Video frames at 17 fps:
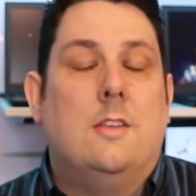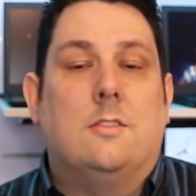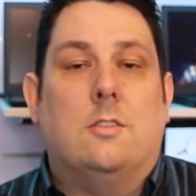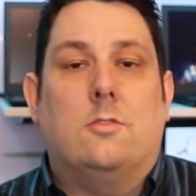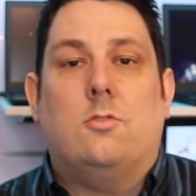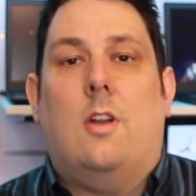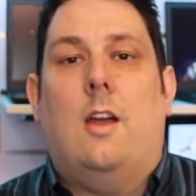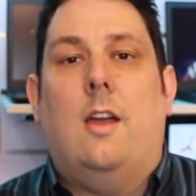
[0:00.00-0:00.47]
So
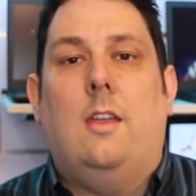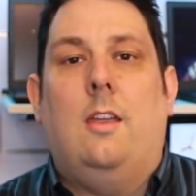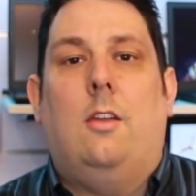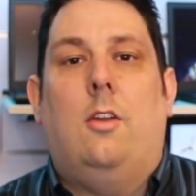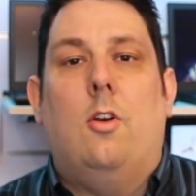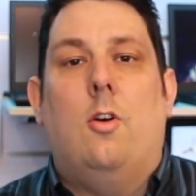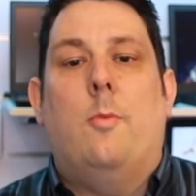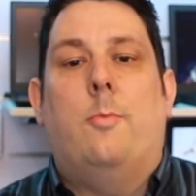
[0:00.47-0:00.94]
try and
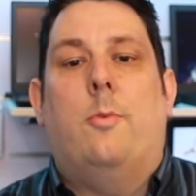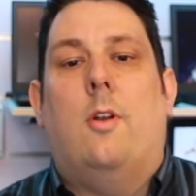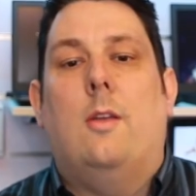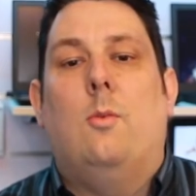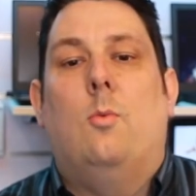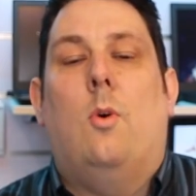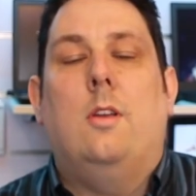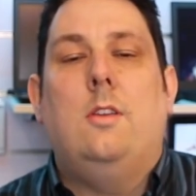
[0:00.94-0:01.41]

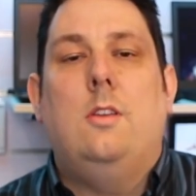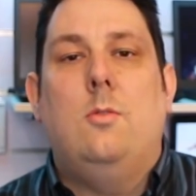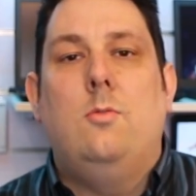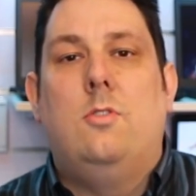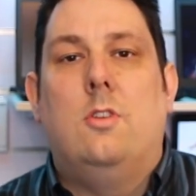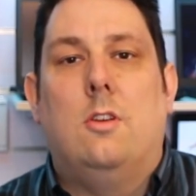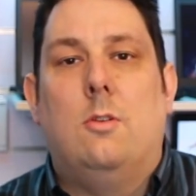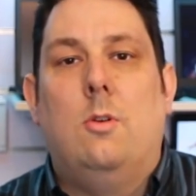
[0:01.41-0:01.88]
incorporate what you
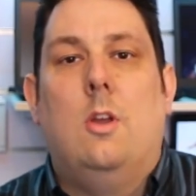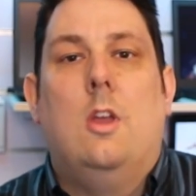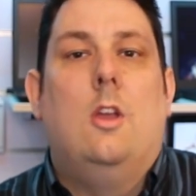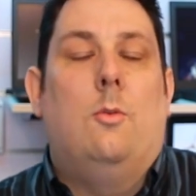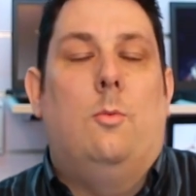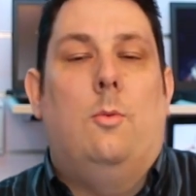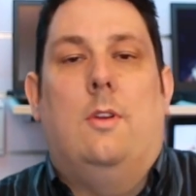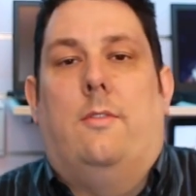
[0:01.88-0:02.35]
do
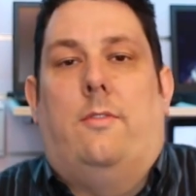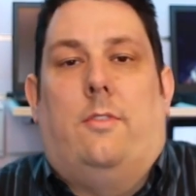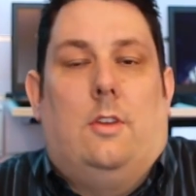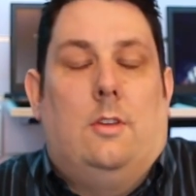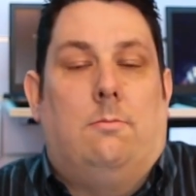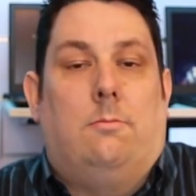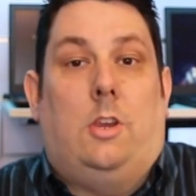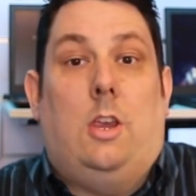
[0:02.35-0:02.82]
with
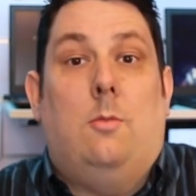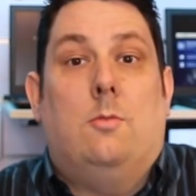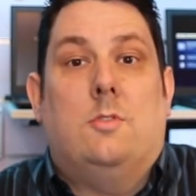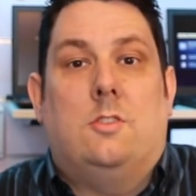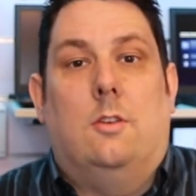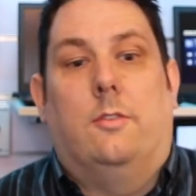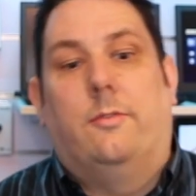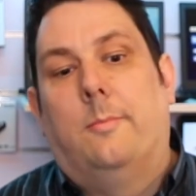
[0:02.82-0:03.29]
cute
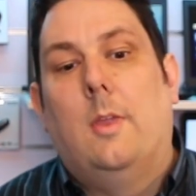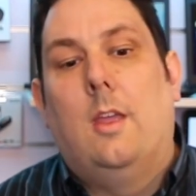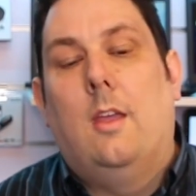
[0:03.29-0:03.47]
stuff,